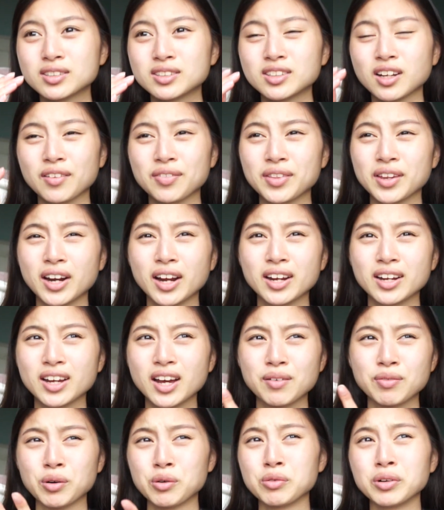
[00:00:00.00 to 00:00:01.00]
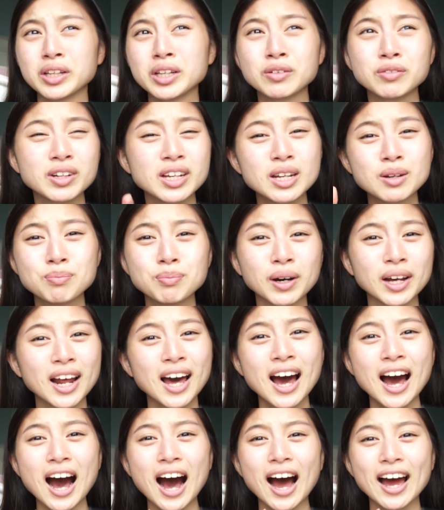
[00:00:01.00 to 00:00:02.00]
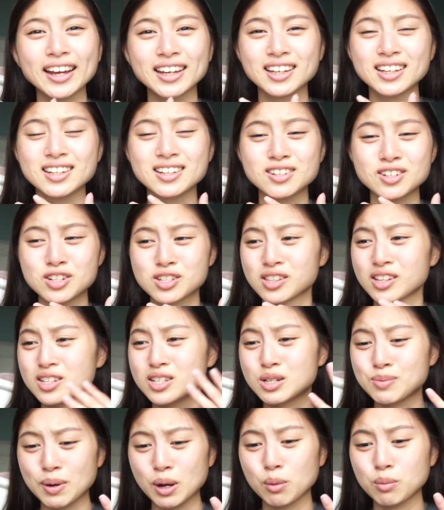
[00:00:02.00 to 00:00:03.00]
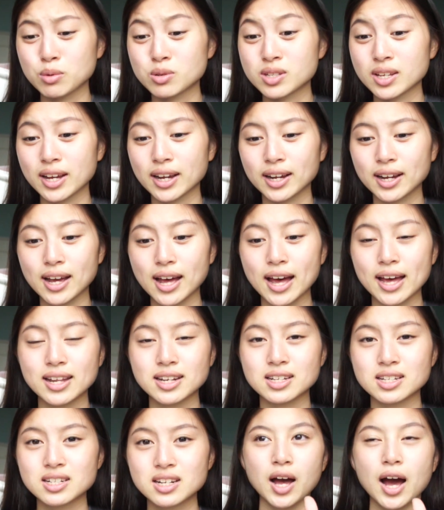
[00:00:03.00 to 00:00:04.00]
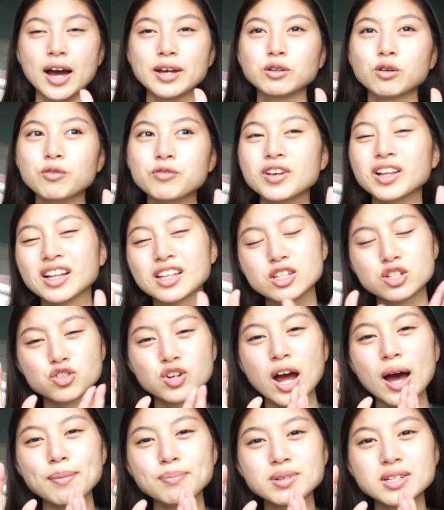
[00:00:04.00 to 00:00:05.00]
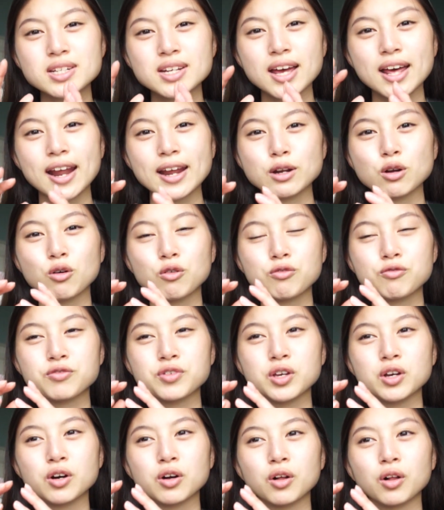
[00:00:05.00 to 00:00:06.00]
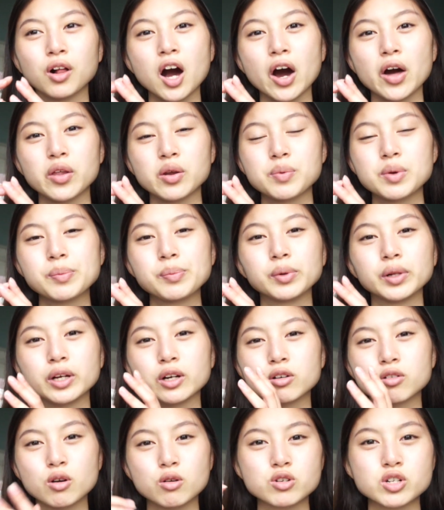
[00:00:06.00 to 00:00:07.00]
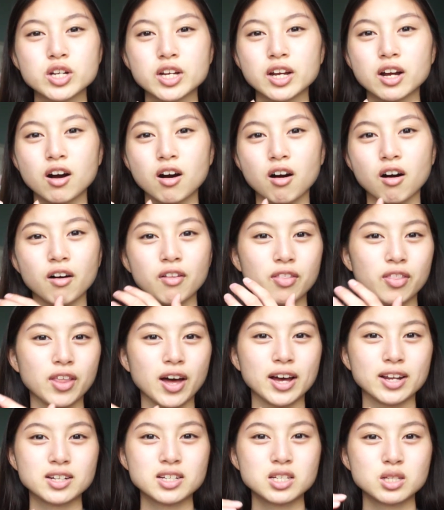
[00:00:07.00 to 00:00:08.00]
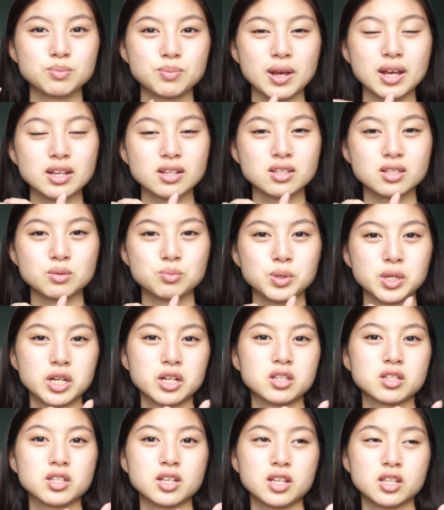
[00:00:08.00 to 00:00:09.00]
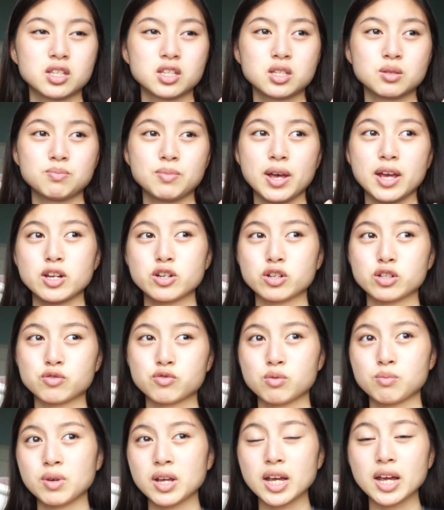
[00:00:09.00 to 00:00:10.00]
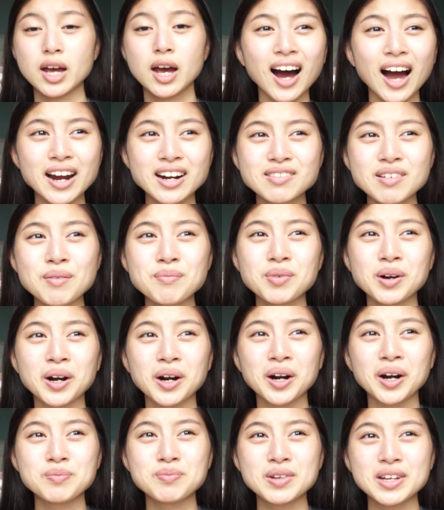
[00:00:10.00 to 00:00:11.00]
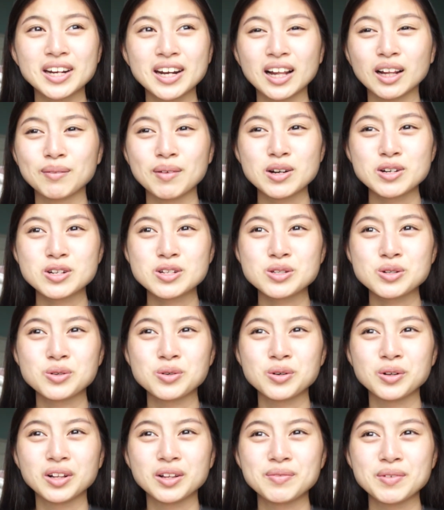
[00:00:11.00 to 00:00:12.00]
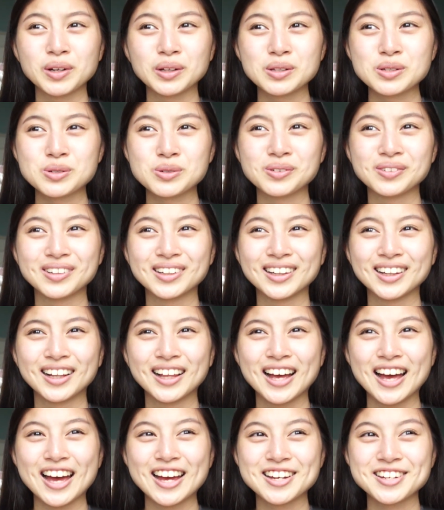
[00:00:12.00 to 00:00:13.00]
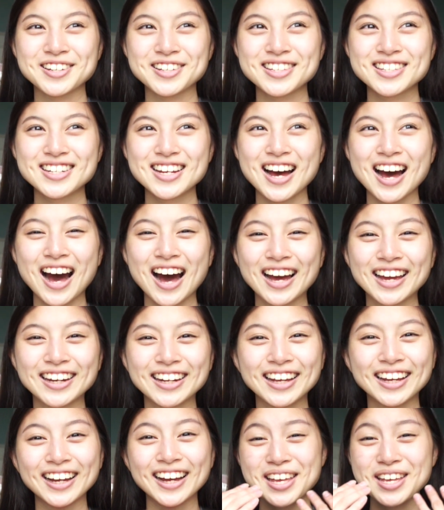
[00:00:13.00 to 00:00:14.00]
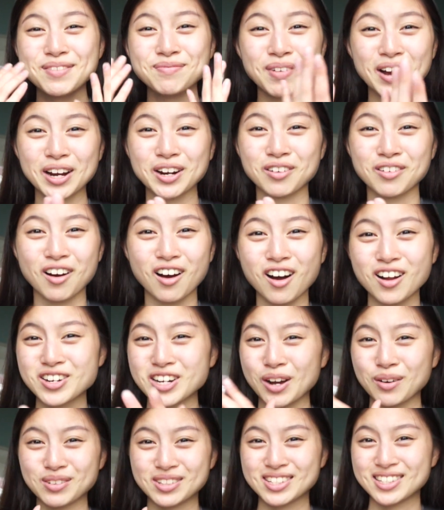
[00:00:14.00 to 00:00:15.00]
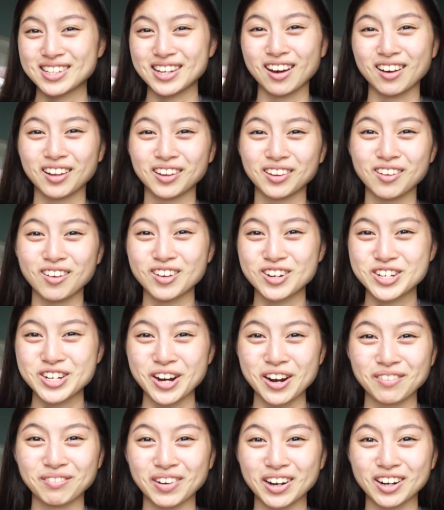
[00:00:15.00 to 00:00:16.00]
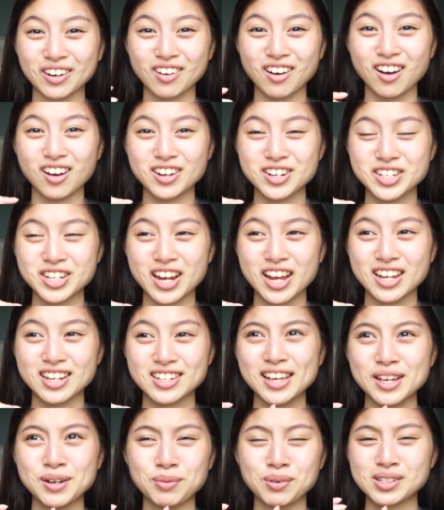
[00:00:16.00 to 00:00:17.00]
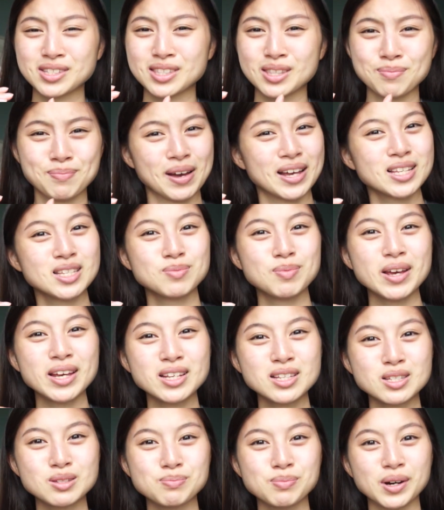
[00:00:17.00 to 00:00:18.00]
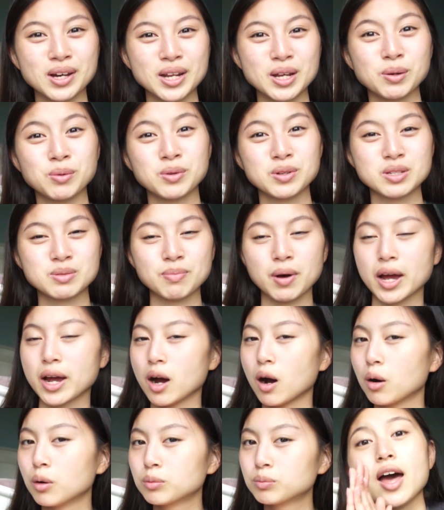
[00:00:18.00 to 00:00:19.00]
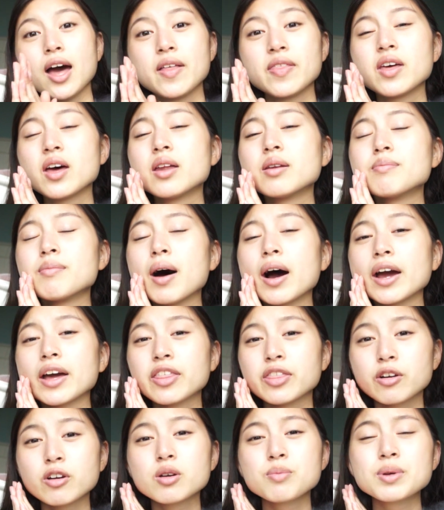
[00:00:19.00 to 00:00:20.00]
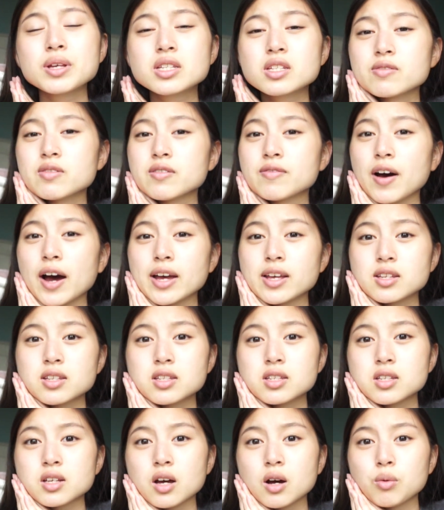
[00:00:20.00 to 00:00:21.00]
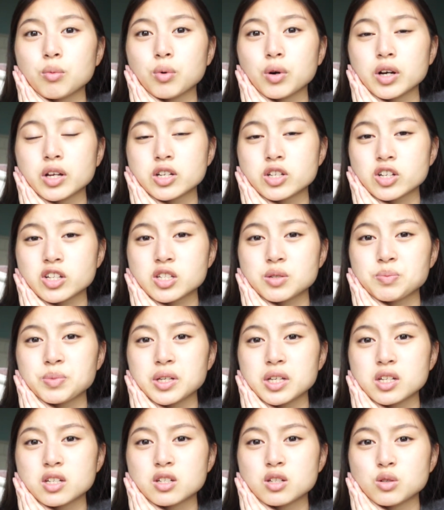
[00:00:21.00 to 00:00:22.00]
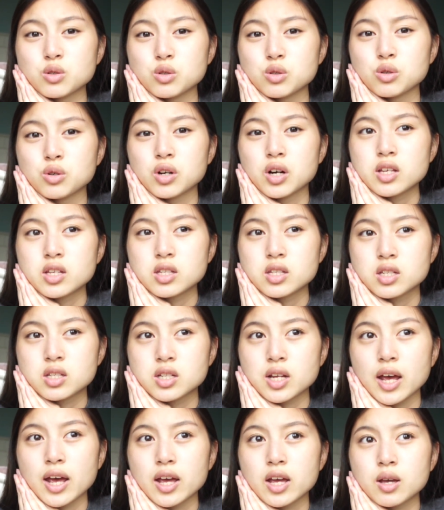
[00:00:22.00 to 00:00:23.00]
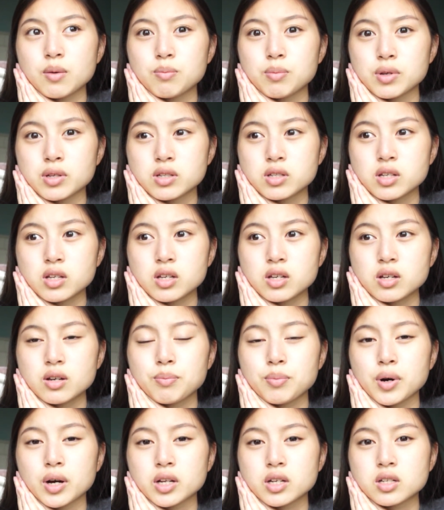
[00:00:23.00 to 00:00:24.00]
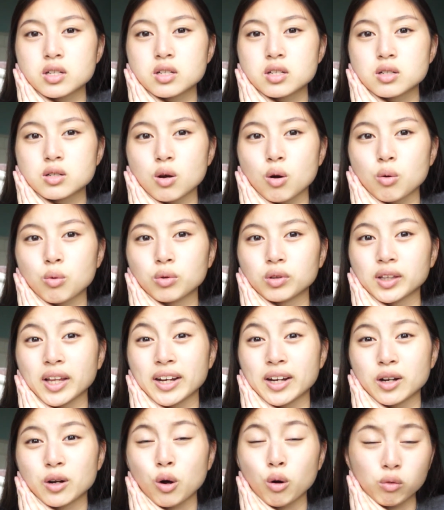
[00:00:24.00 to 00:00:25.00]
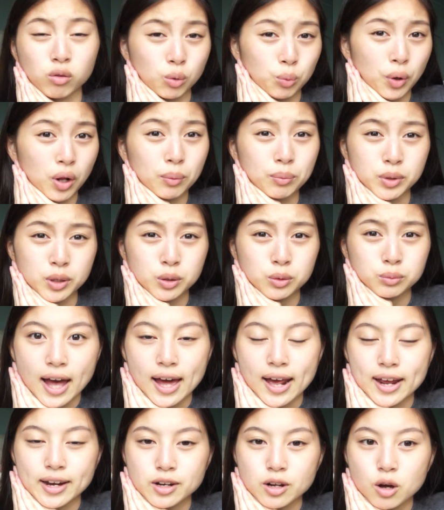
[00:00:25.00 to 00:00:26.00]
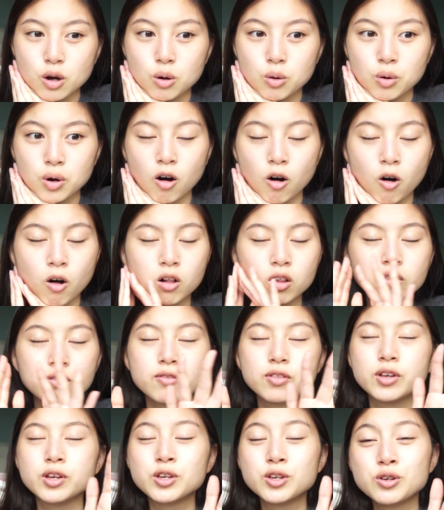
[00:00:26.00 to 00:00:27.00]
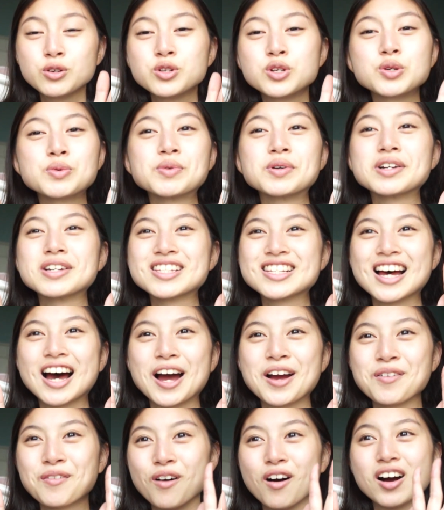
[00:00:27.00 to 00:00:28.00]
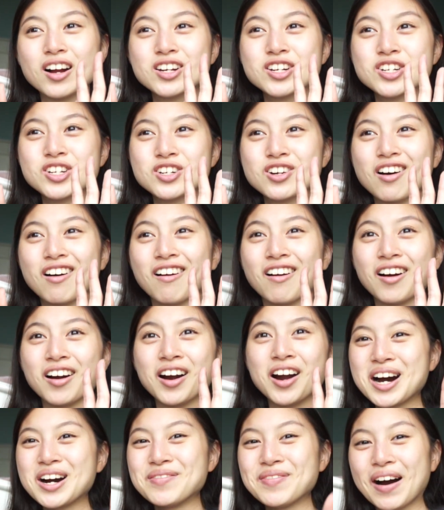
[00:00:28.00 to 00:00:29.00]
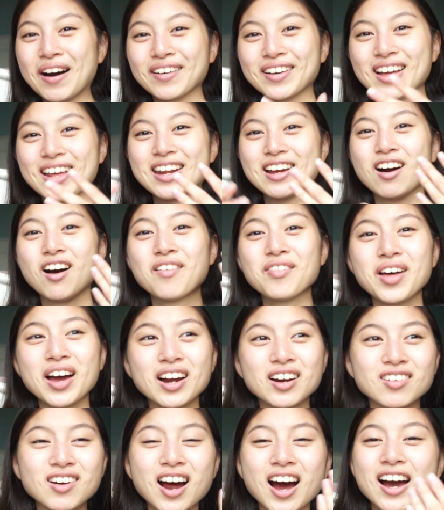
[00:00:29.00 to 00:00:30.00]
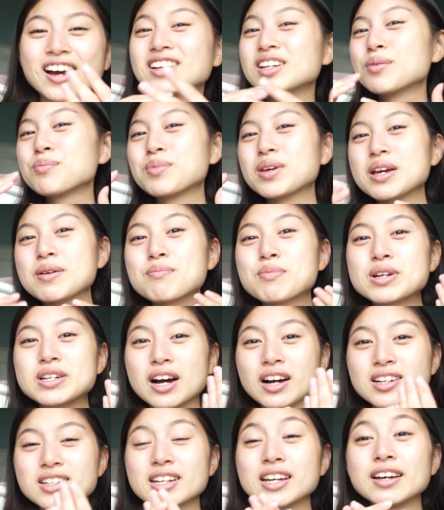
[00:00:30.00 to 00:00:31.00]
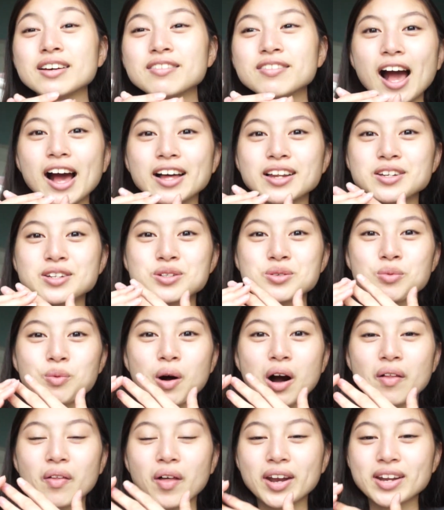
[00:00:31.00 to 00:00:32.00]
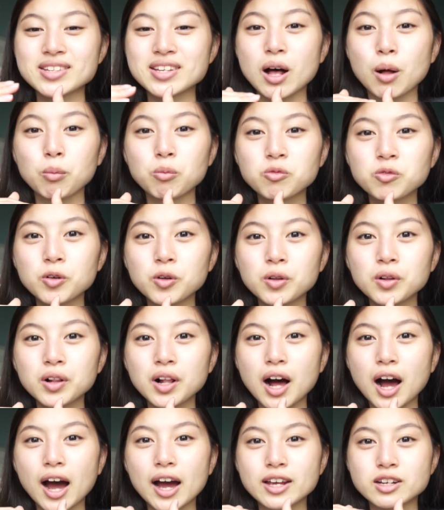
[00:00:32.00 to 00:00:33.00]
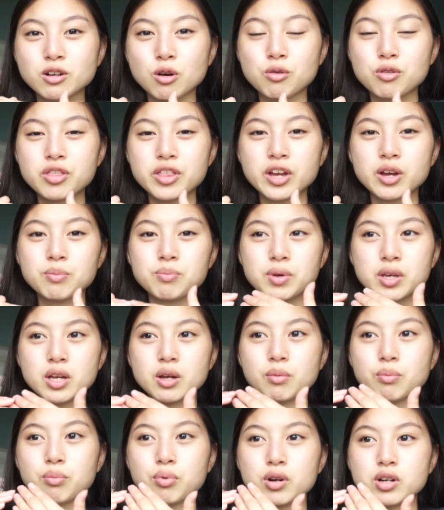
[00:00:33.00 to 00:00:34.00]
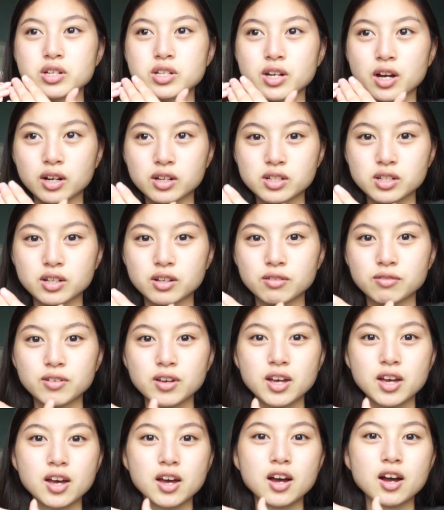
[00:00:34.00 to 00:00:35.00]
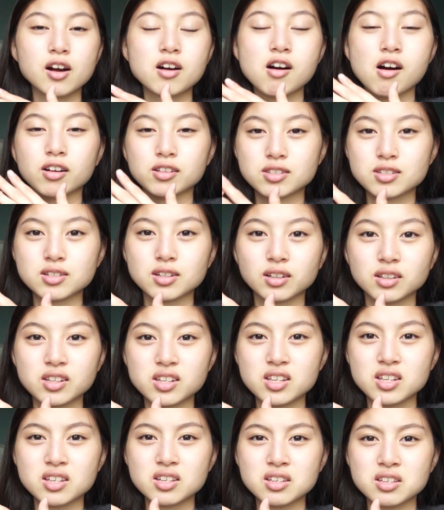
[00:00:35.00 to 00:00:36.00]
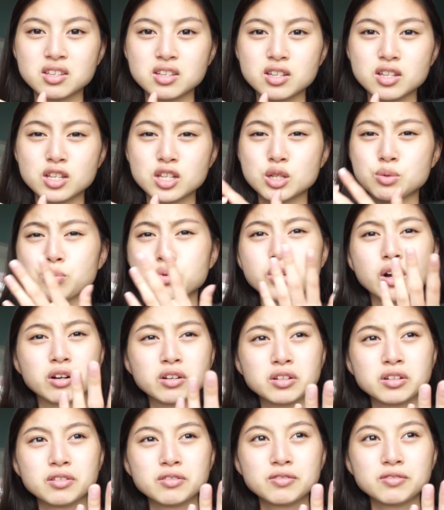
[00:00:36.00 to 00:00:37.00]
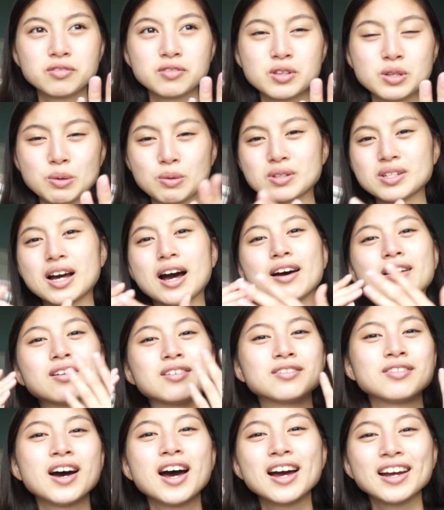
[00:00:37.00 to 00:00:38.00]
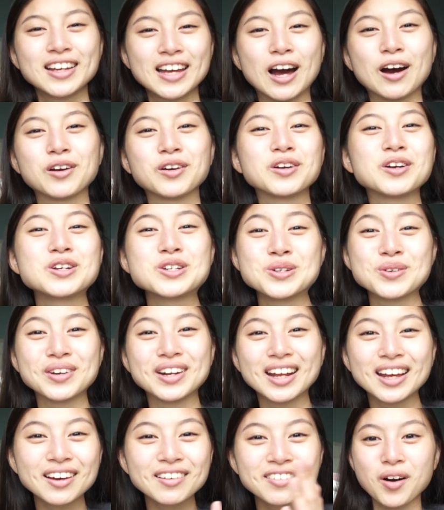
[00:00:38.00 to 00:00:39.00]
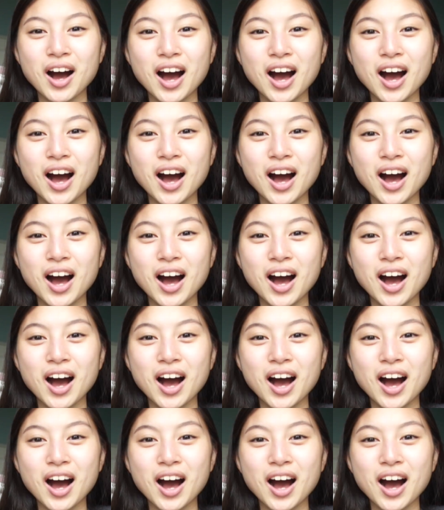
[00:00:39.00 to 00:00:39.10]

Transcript: not that I ever really read, but I can just listen to my own music and I don't feel as trapped and I don't feel other people encroaching on that space because it's made just for me. I remember being in elementary school and middle school and just hiding in my garage. I would sit on a lawn chair in my garage and it wasn't the best space, but it was my own. And then my third piece of advice would just be to stay busy, but don't let it overwhelm you. I know all of the YouTubers I watch are about getting on that grind and being productive. And while that is helpful, I don't think being productive constantly is productive. So it's kind of counterintuitive.